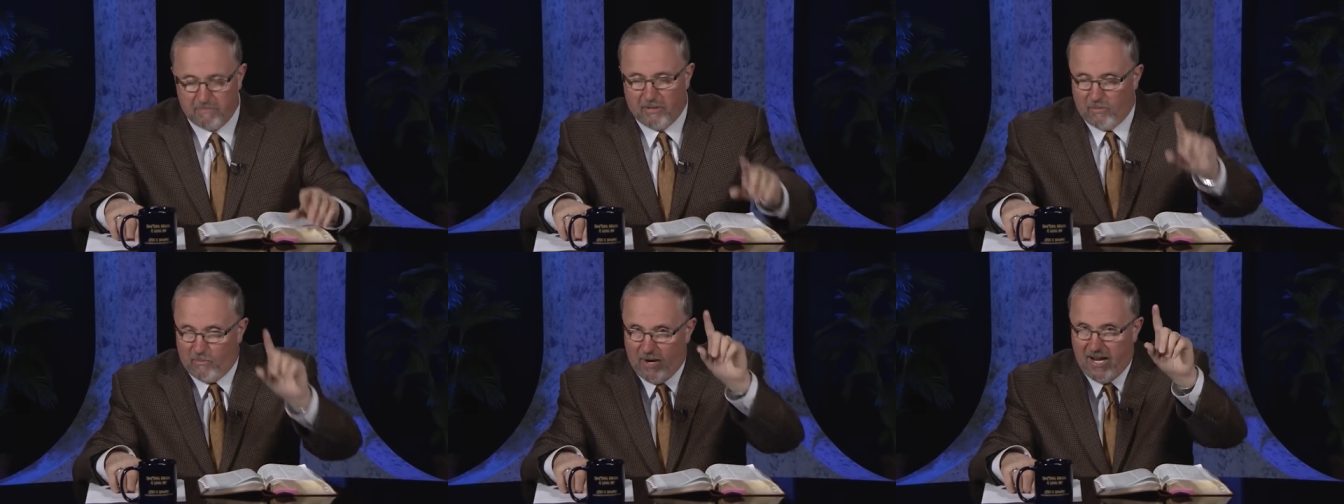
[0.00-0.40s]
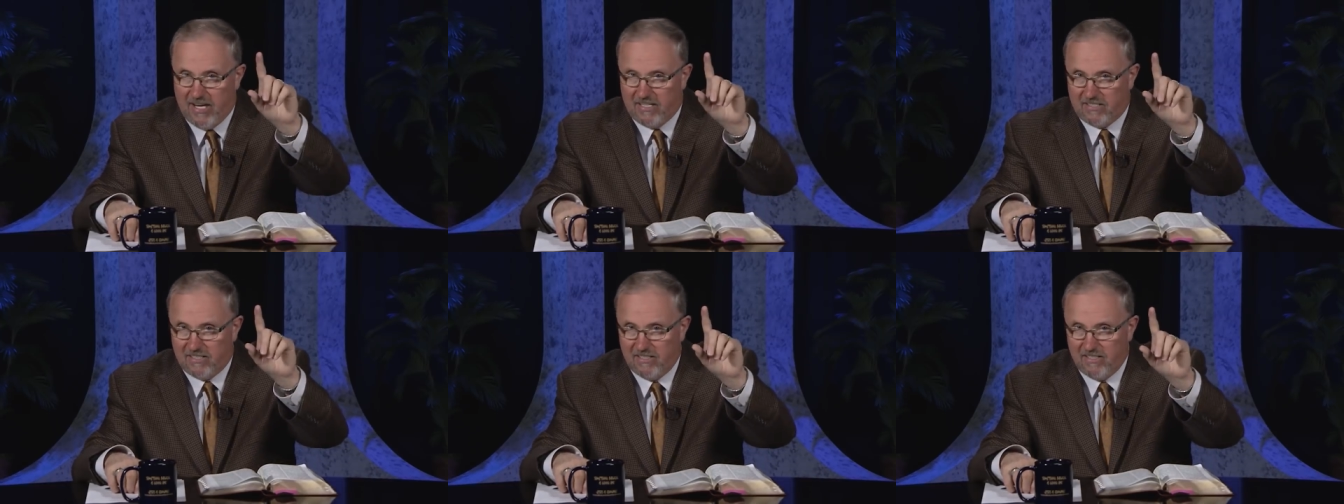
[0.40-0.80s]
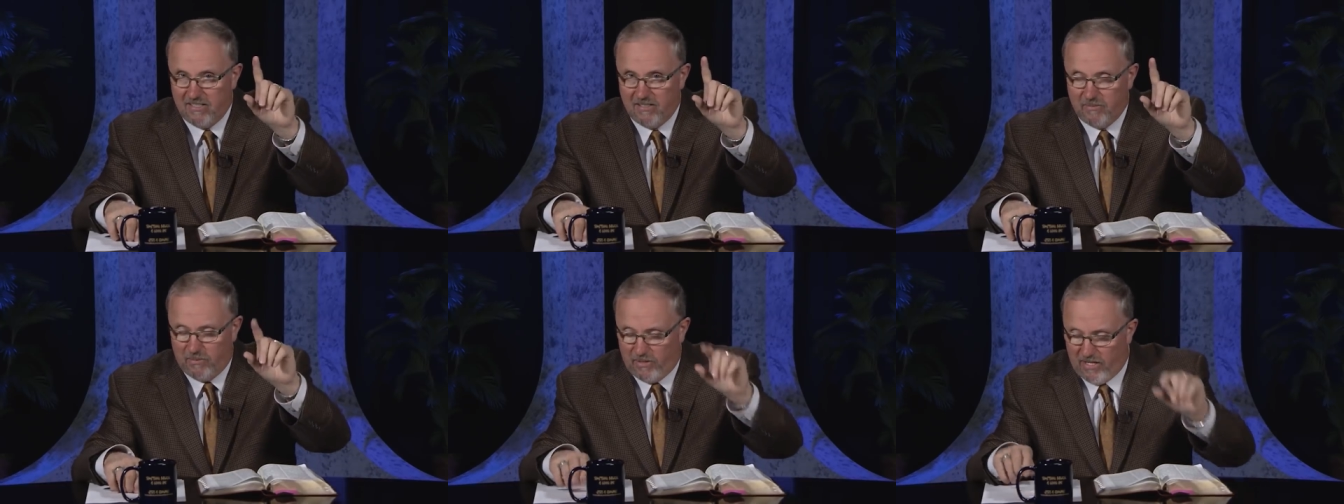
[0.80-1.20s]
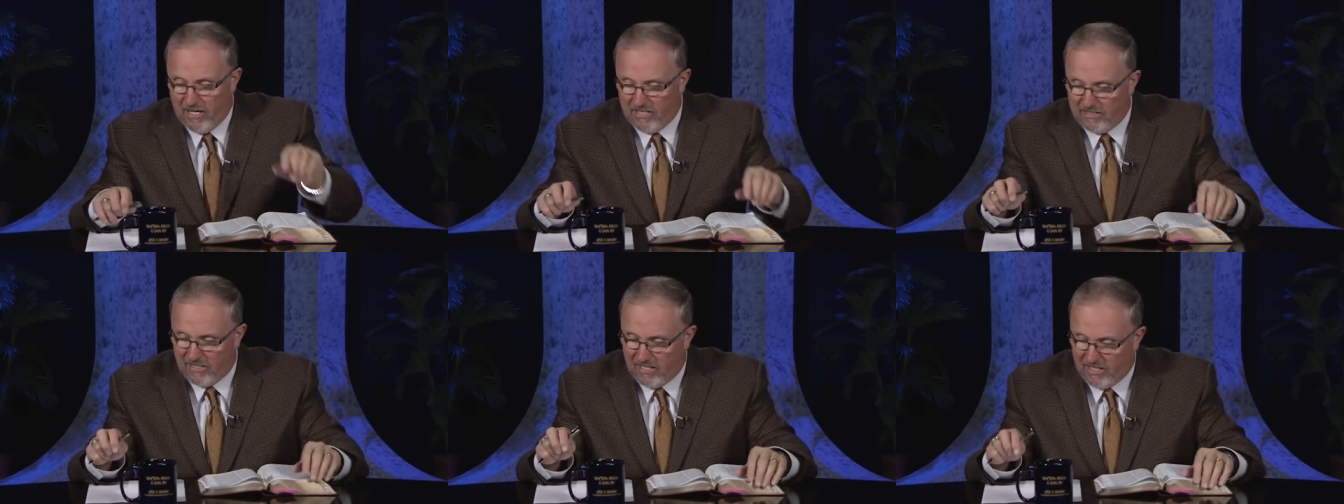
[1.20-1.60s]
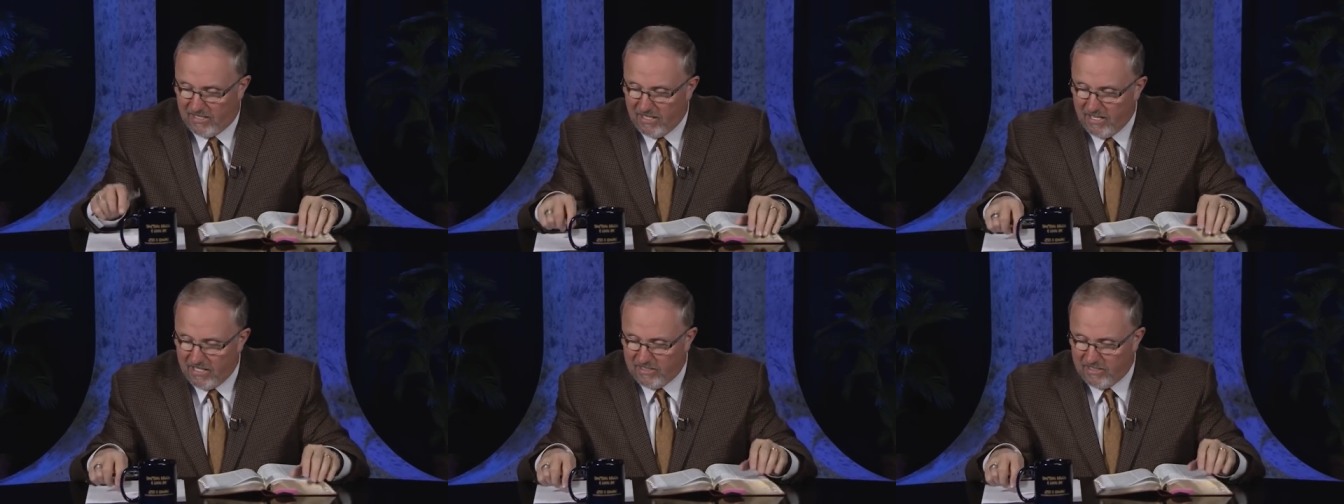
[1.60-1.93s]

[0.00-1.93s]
But wait, we're not done.